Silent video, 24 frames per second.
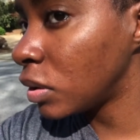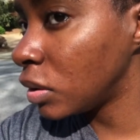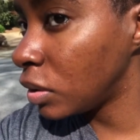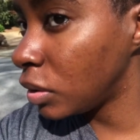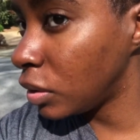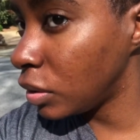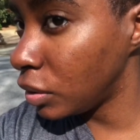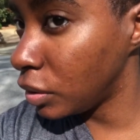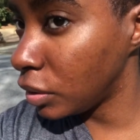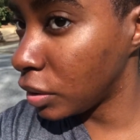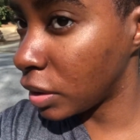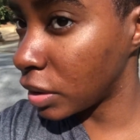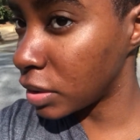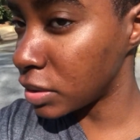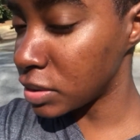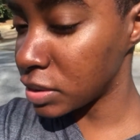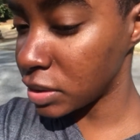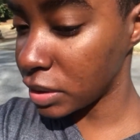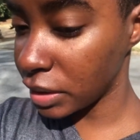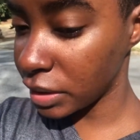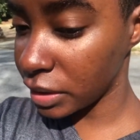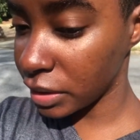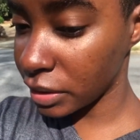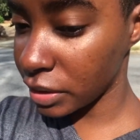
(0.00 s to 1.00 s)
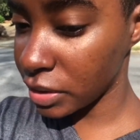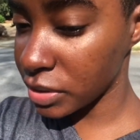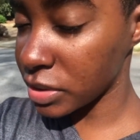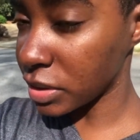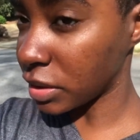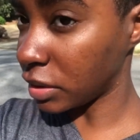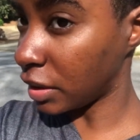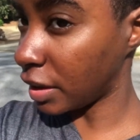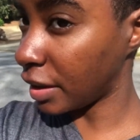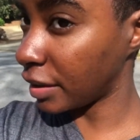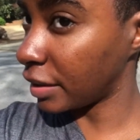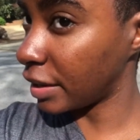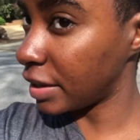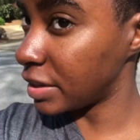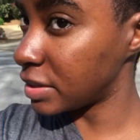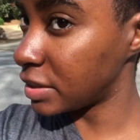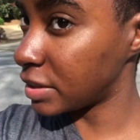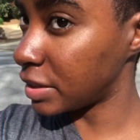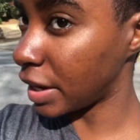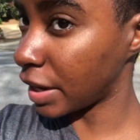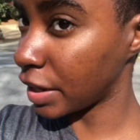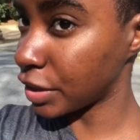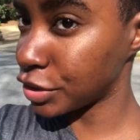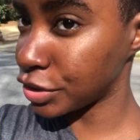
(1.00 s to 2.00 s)
You can see that there's a lot less
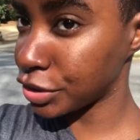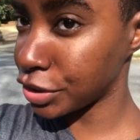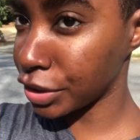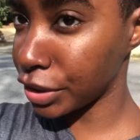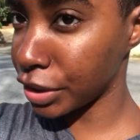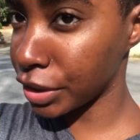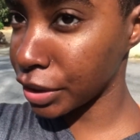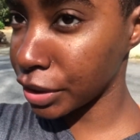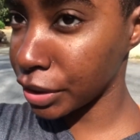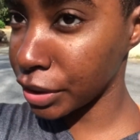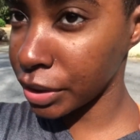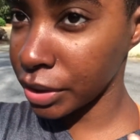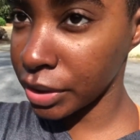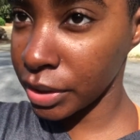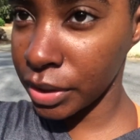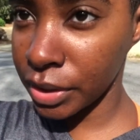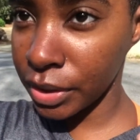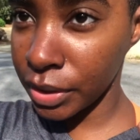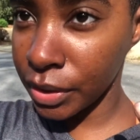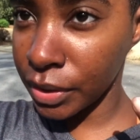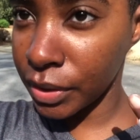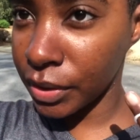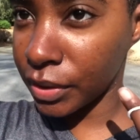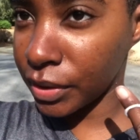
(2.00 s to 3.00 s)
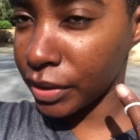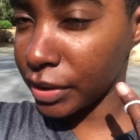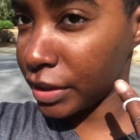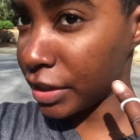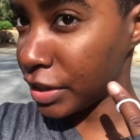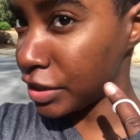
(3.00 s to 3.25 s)
texture on this